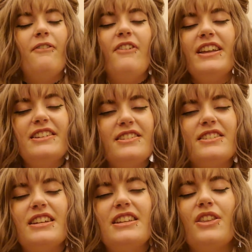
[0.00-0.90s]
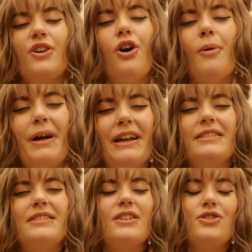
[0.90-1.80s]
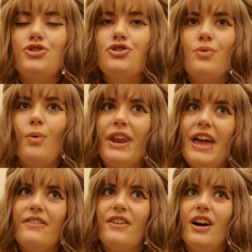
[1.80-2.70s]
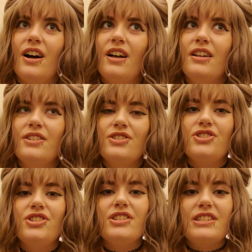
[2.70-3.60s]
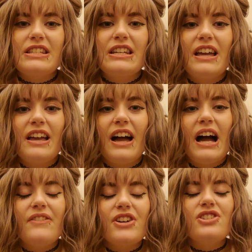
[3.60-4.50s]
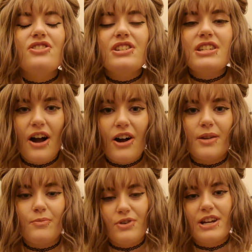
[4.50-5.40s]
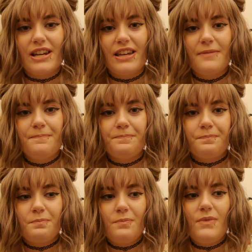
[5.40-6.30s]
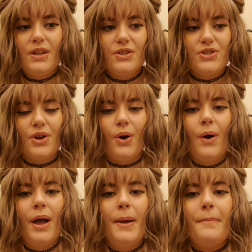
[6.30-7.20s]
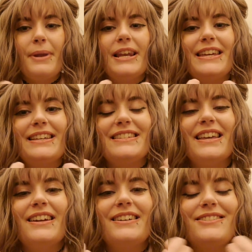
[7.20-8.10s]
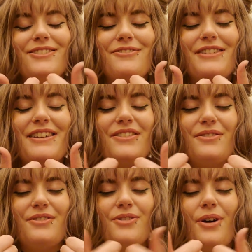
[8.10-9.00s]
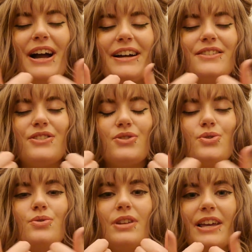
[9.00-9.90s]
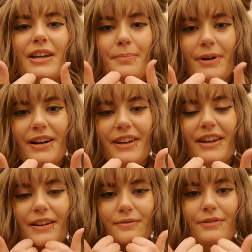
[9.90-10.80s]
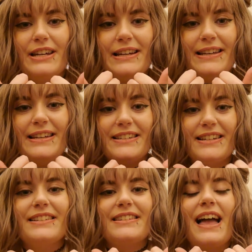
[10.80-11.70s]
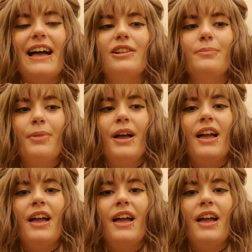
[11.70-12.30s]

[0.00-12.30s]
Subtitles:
vent in the comments, do whatever, just have a good time really. So please donate your hands to the like button, it really does help.